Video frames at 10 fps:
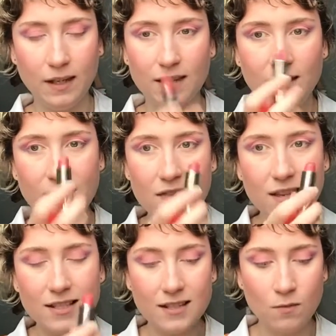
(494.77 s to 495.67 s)
I think that
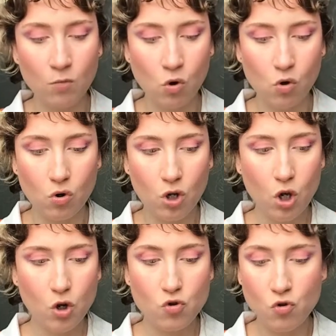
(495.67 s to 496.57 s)
this is a more
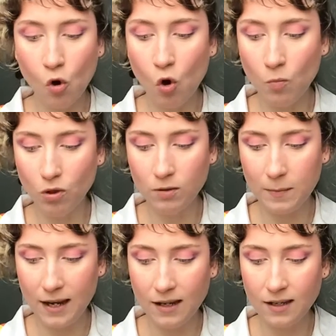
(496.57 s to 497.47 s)
normal
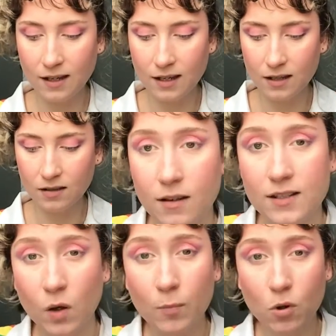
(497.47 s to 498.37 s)
pink. So
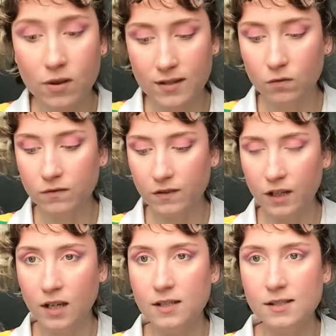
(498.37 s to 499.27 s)
I'll put this on
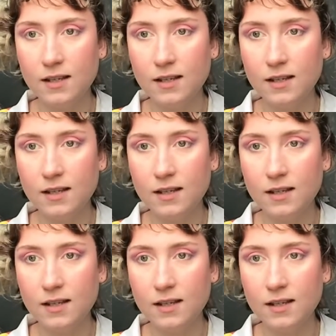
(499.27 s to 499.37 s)
first.